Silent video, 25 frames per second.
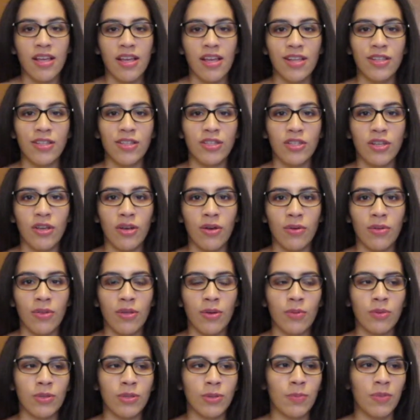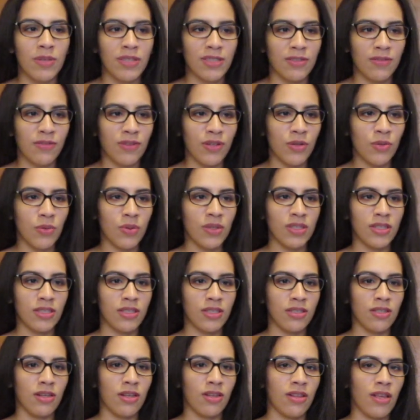And so there was BuzzFeed
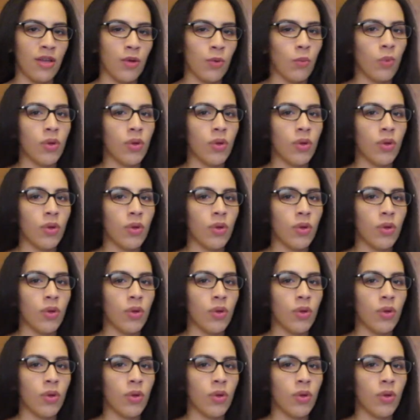quizzes on like